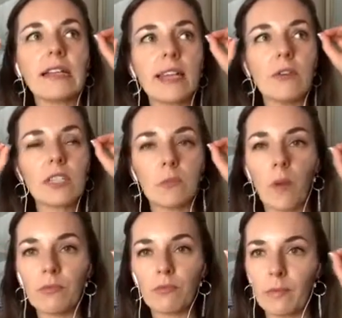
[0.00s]
That was the
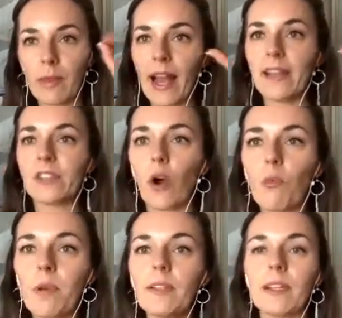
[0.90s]
moment when my eyes
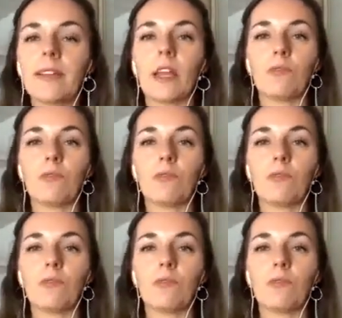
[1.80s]
opened and I